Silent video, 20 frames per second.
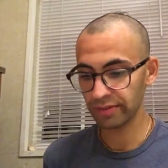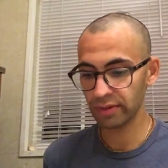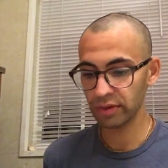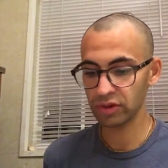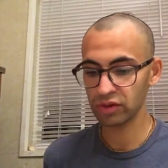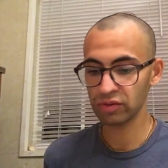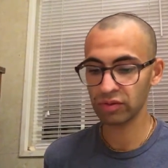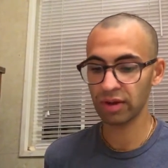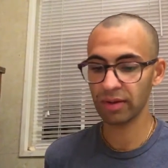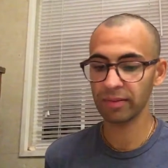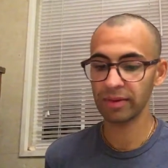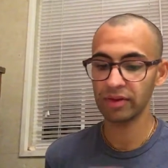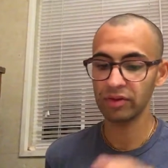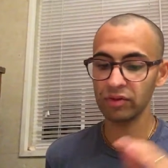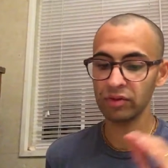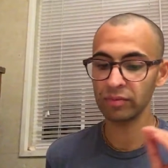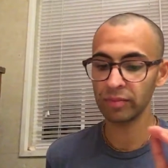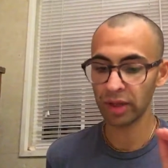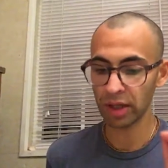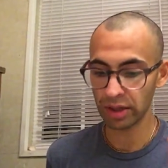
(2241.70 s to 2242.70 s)
Goswami
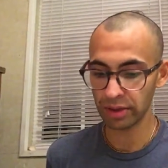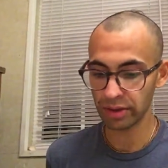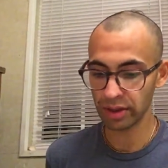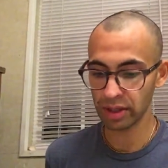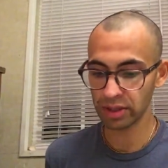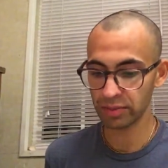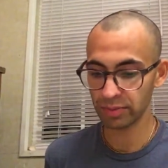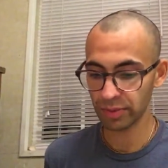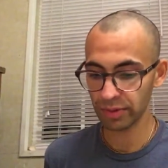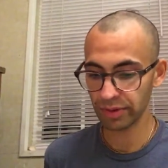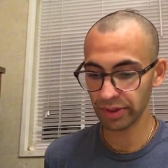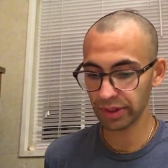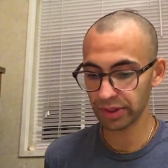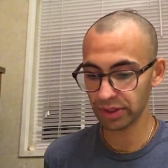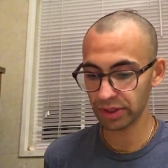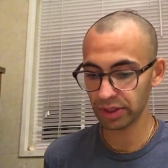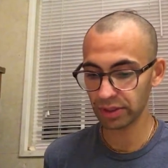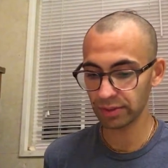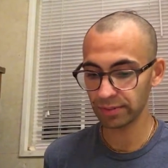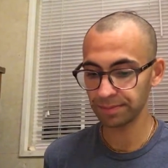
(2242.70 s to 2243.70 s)
to Maharaj
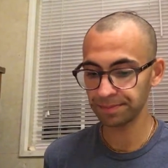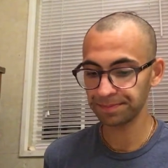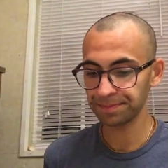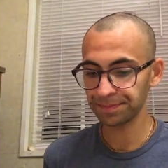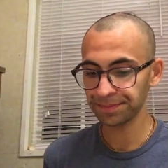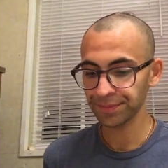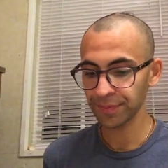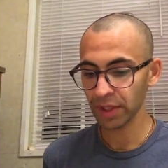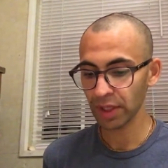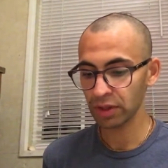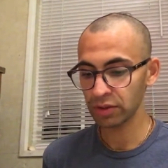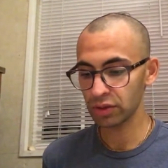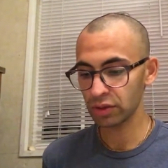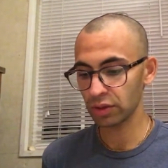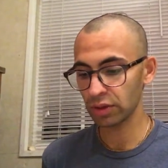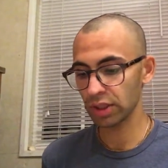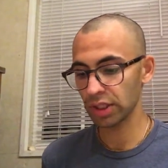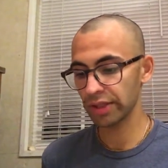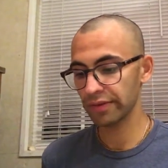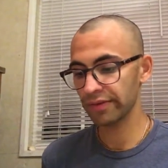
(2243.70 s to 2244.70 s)
Parikshit.
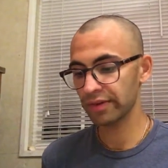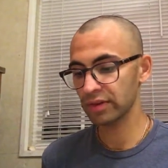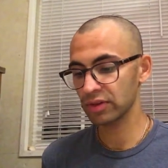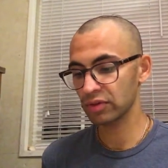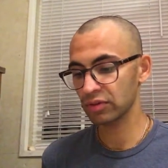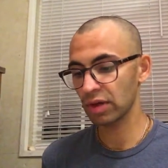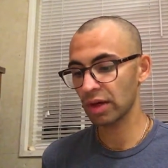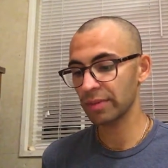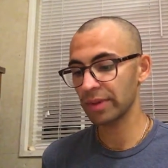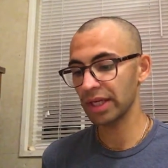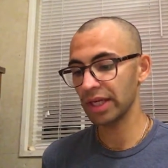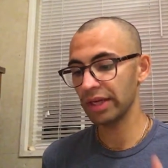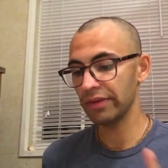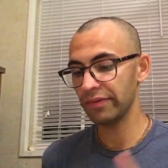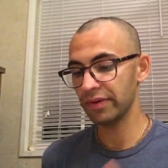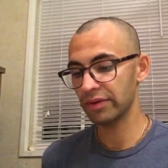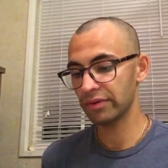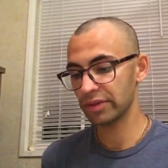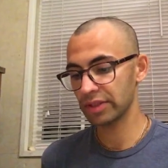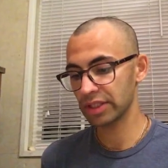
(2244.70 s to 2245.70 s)
Sukadev Goswami
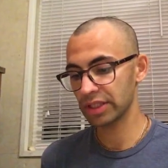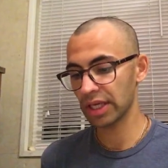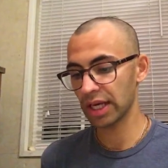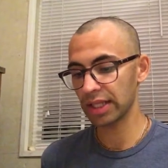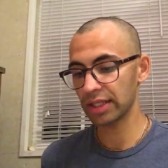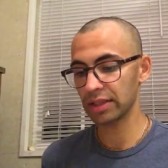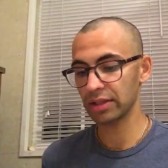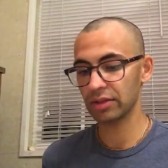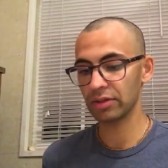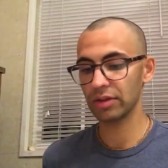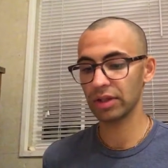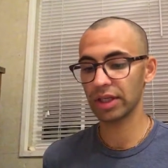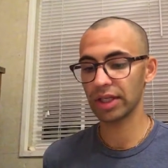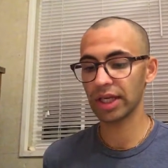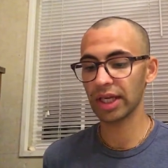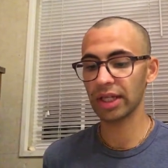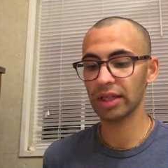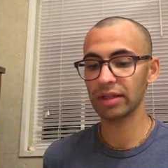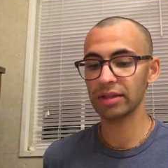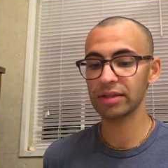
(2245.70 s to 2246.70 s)
even recited to the
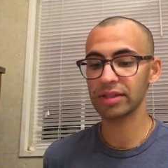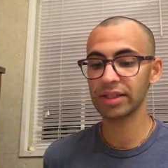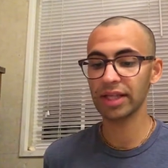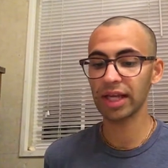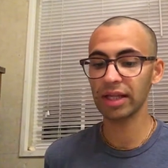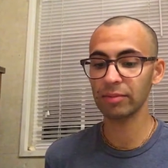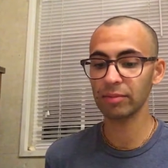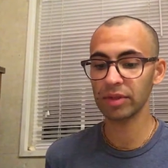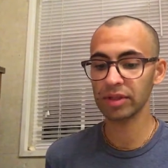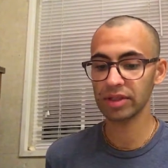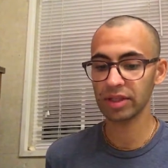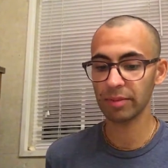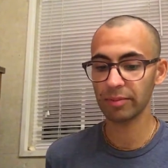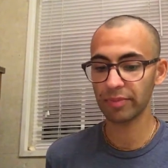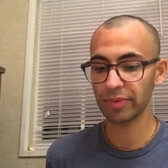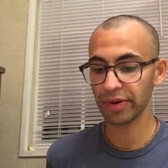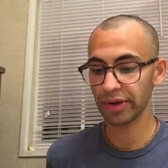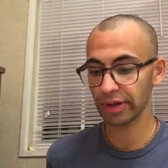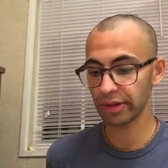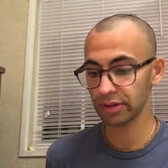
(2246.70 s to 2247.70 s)
king the statements
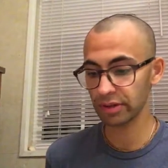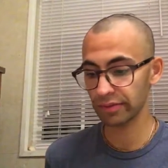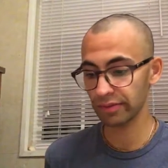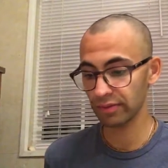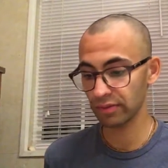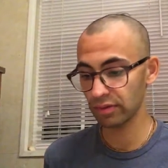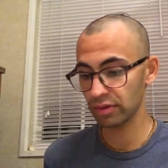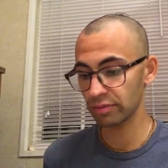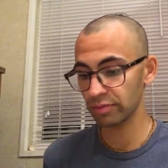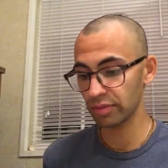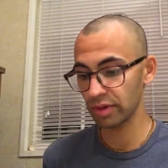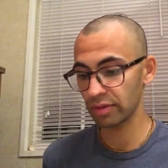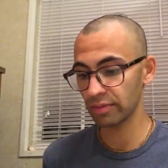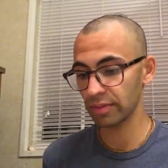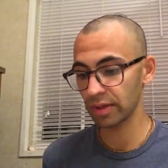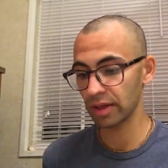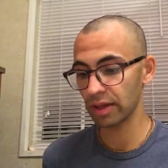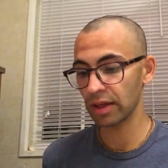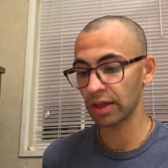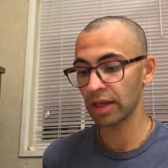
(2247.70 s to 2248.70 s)
and prayers of Lord
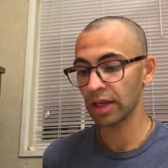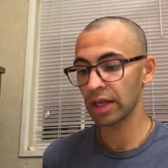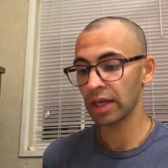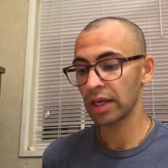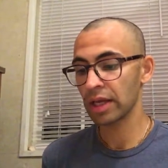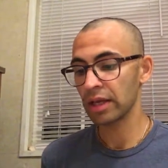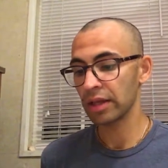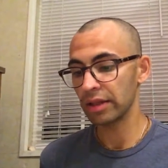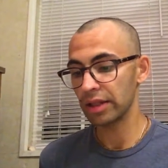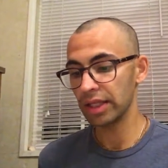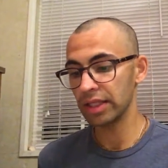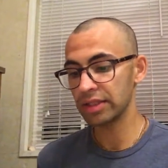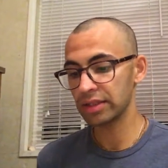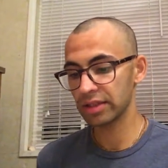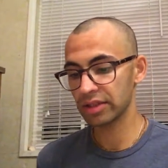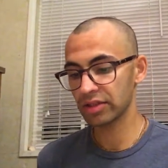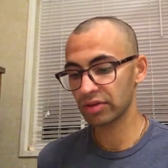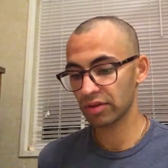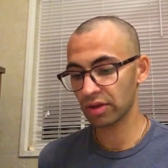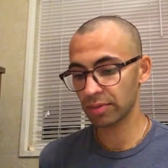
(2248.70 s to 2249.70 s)
Brahma. These
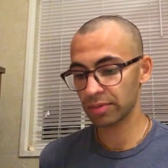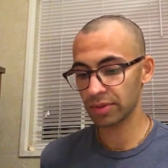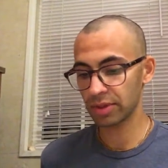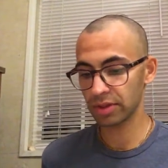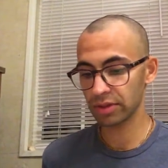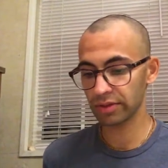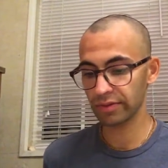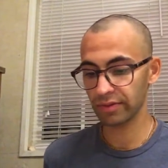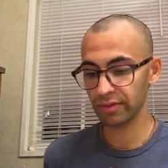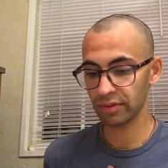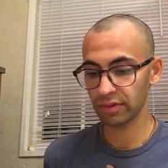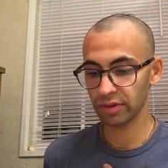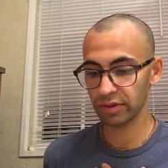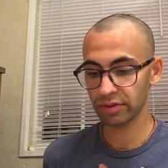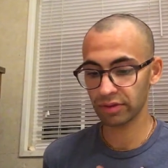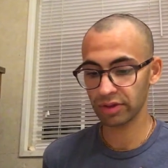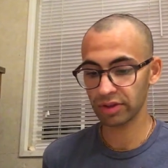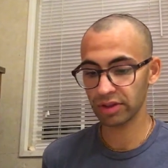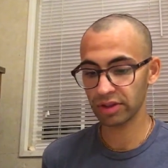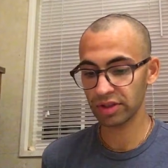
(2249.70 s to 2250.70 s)
descriptions of Lord
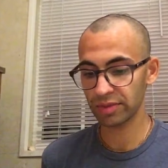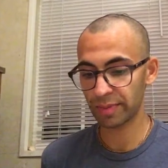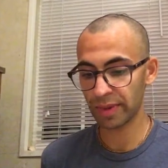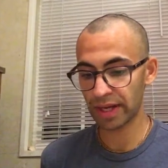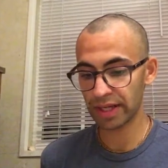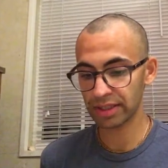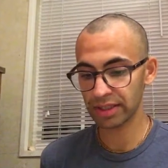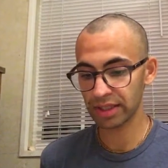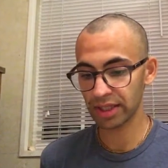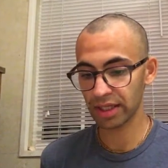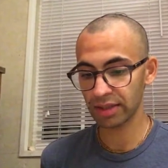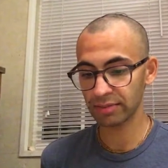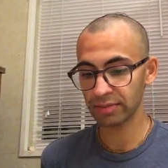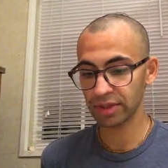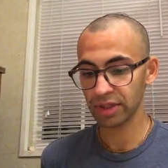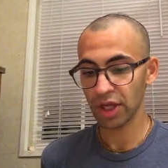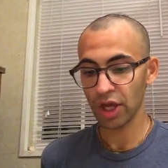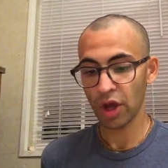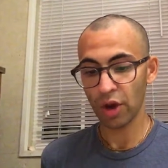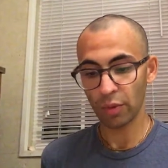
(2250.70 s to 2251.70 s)
Krishna's
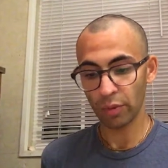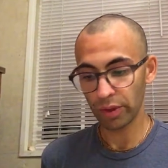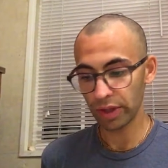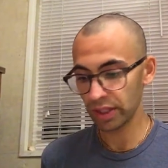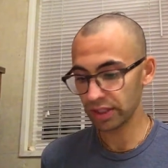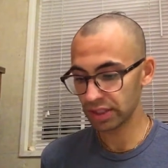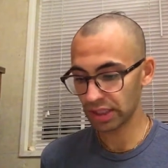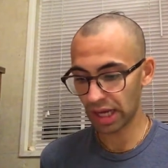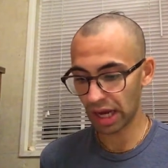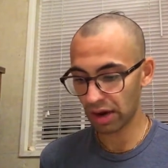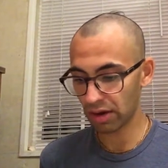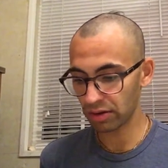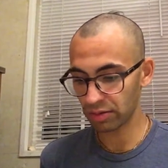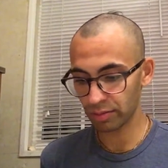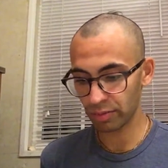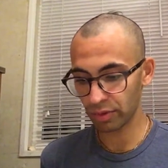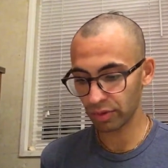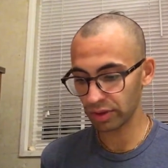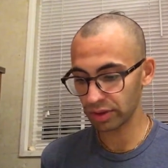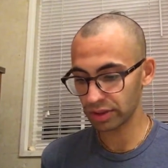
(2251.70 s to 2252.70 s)
pastimes with his
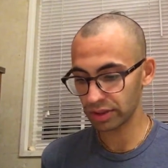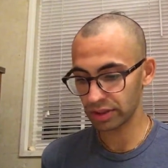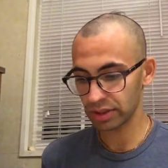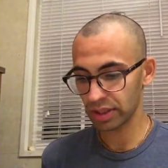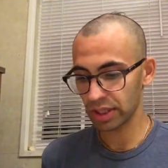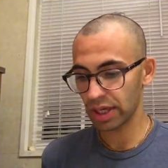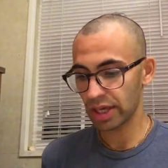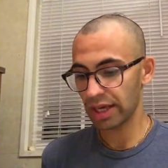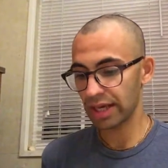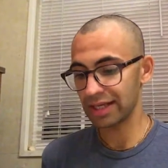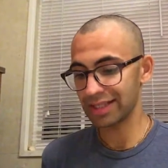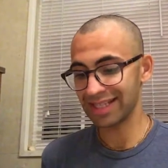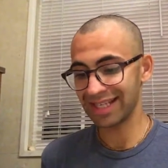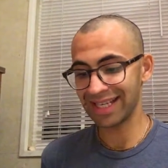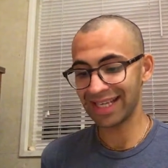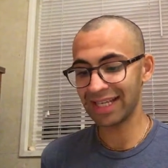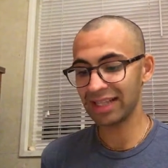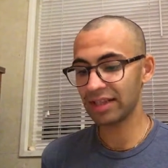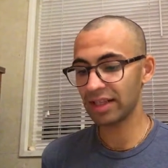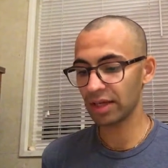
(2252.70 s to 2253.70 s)
cowherd boys, his
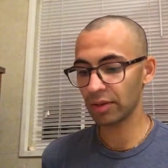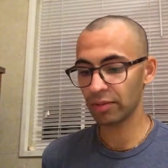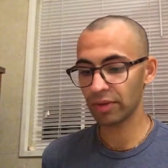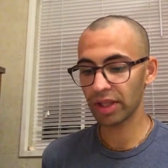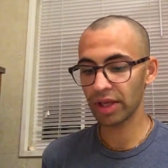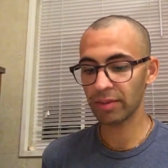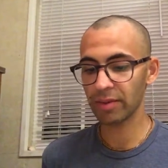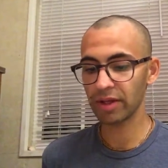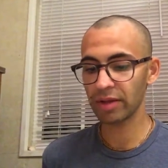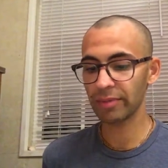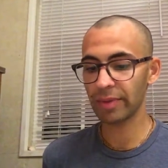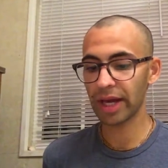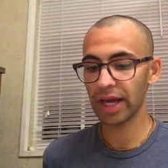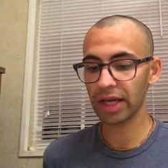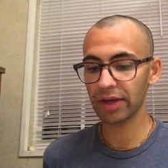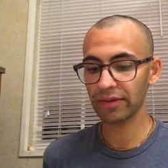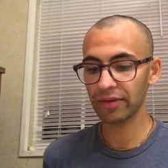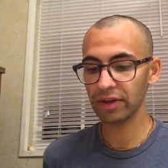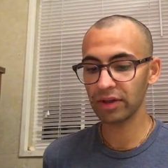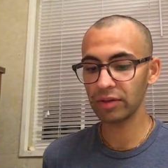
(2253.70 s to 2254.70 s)
eating with them on the
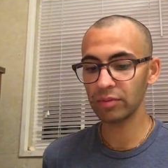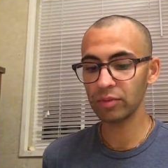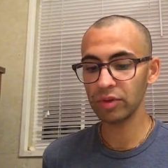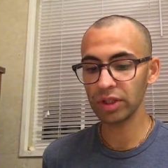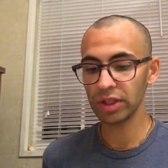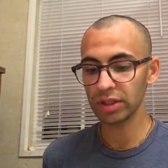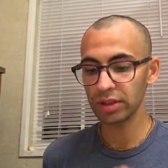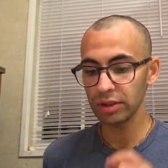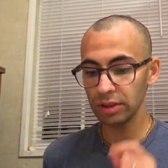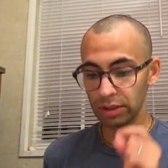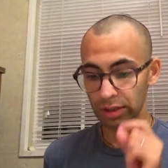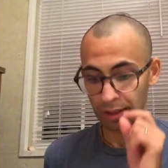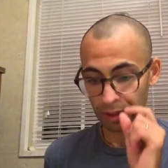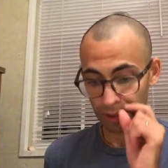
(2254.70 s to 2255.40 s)
bank of the Yamuna,